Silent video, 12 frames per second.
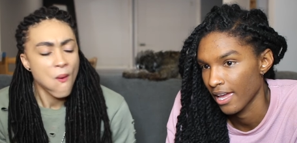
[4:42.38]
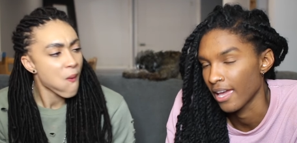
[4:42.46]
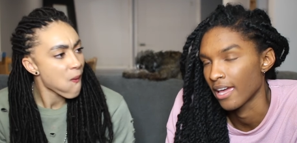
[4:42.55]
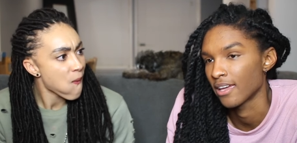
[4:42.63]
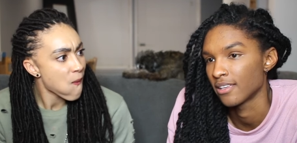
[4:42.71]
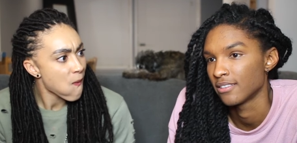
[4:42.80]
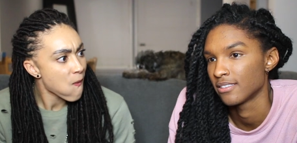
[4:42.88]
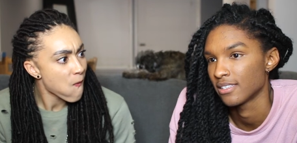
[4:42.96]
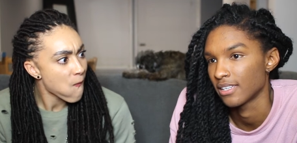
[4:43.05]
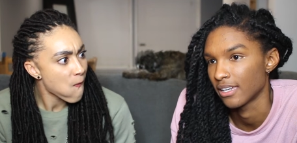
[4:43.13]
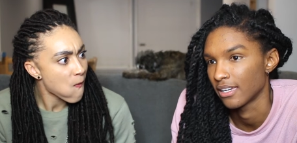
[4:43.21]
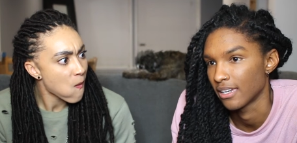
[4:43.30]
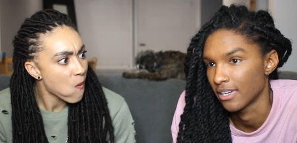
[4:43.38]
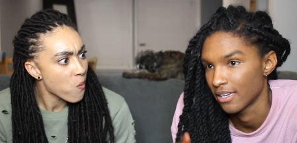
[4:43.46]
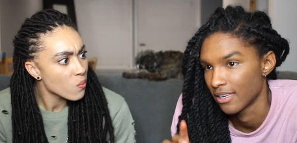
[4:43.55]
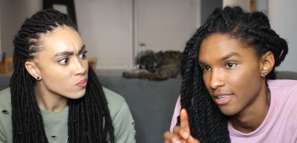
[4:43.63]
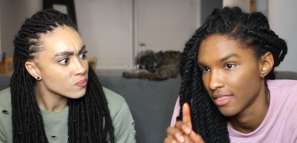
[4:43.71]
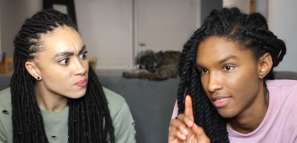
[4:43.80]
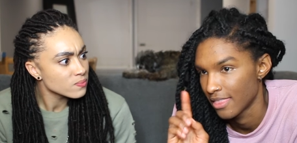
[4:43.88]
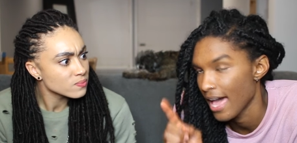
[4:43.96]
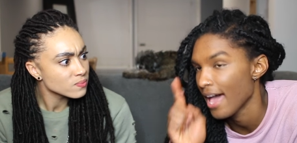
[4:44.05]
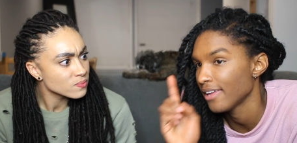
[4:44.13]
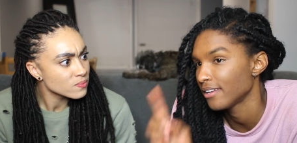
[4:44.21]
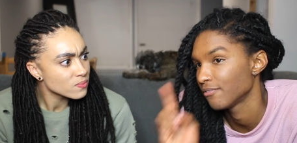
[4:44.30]
Speaker 1: And
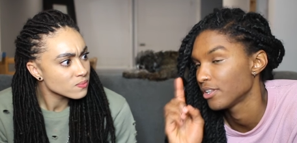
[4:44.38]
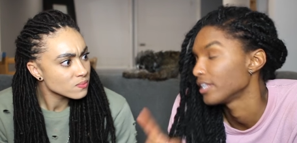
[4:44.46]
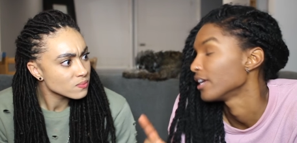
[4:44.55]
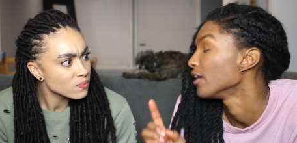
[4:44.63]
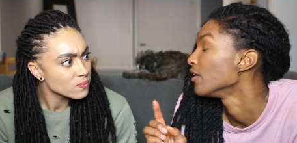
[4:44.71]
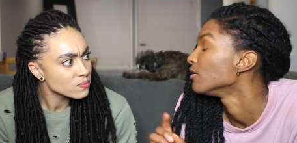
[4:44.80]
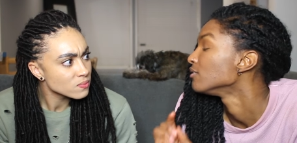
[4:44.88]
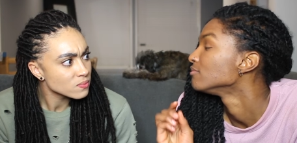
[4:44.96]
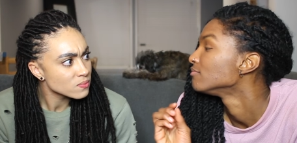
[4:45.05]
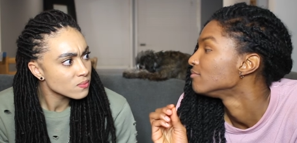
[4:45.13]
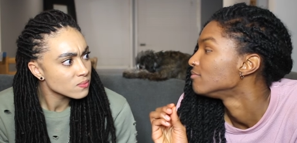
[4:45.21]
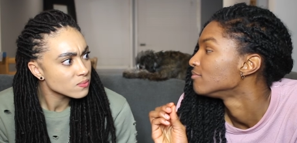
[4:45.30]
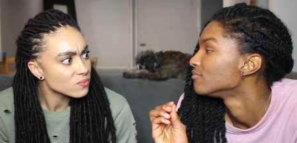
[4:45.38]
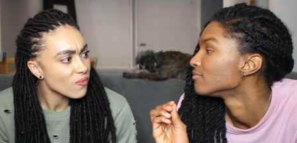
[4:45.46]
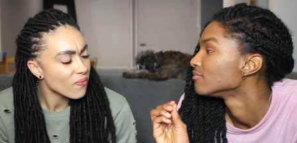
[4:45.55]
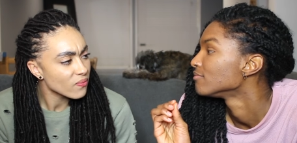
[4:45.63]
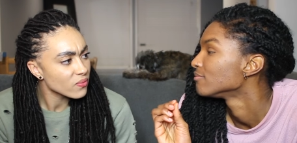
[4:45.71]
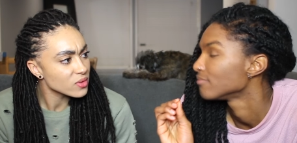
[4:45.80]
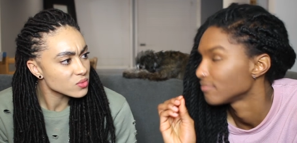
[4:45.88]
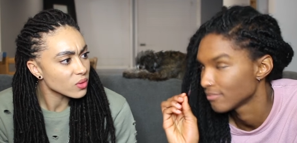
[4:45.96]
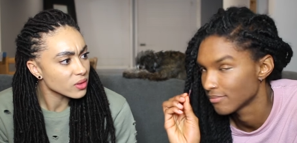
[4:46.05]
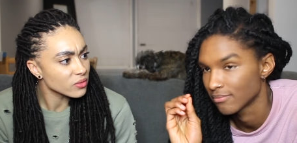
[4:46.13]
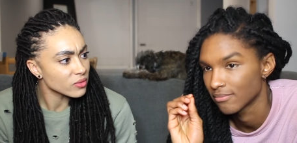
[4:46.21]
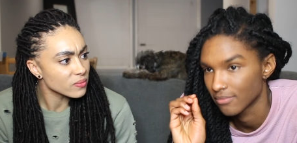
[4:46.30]
that video is
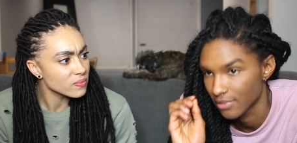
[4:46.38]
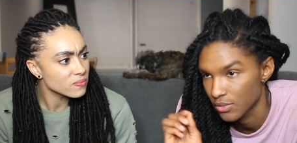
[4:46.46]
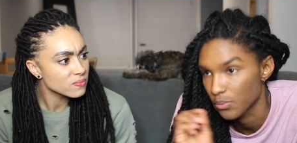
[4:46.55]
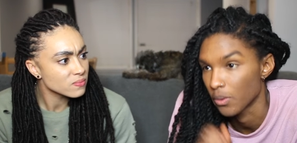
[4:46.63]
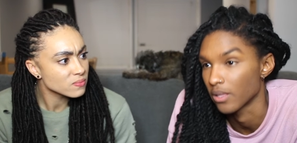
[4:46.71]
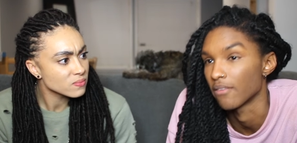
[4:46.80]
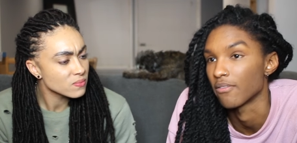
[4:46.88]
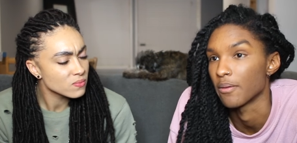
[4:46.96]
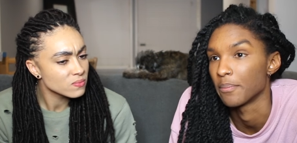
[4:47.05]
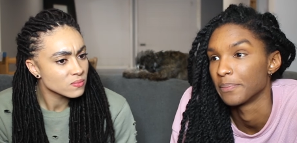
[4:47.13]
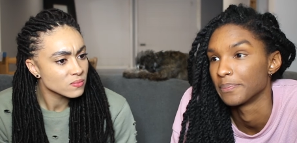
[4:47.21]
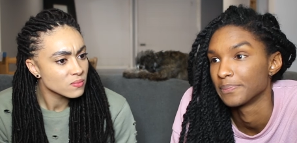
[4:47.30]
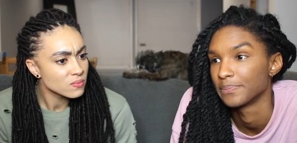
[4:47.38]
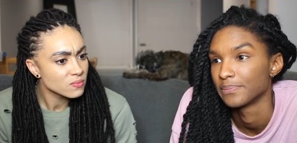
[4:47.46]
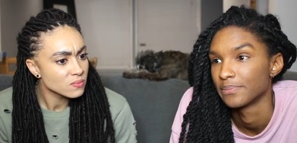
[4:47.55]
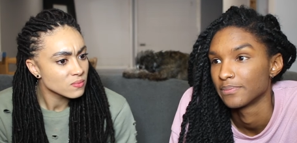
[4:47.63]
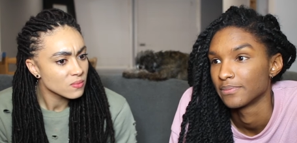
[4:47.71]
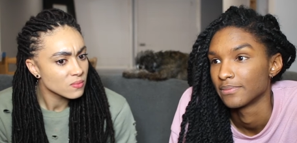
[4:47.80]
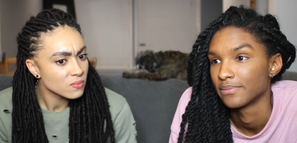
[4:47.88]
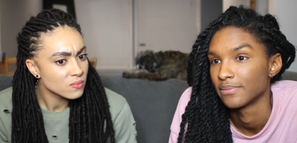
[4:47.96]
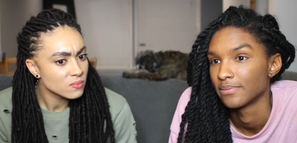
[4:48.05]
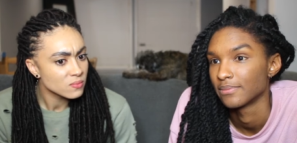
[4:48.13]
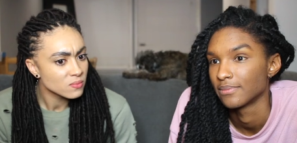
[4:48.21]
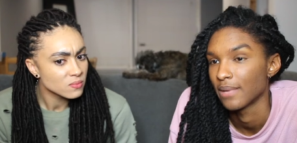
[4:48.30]
one of them. Is one of them.
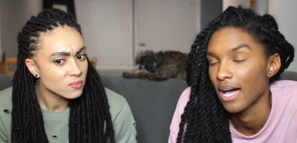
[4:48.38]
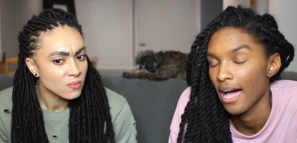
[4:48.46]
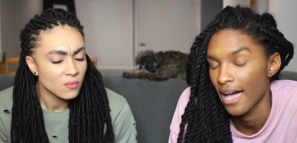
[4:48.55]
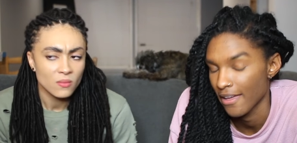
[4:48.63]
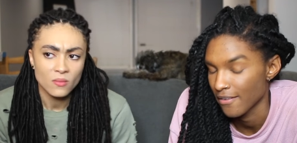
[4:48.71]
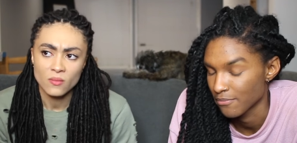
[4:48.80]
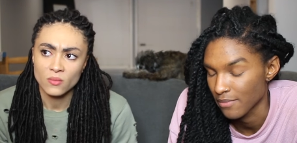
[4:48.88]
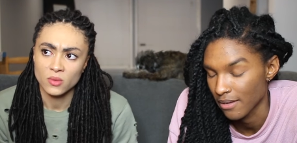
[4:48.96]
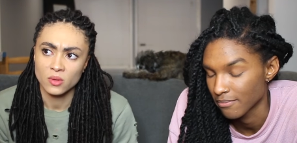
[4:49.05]
I